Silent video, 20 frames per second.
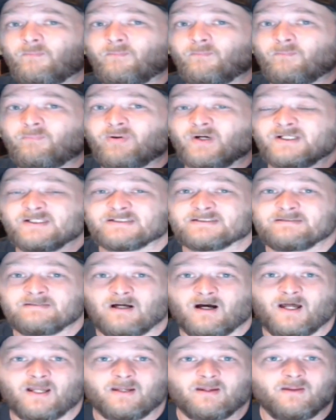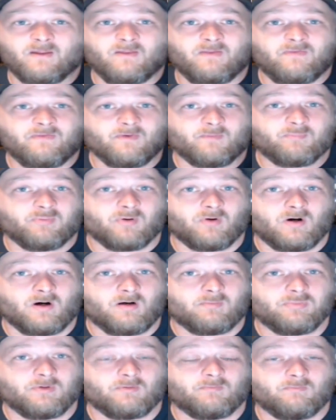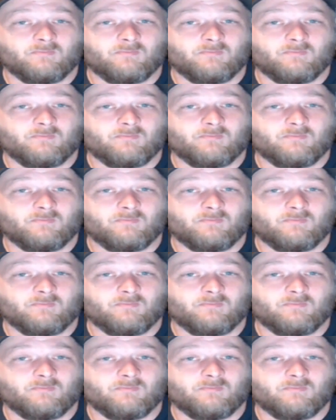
But it's not the problem.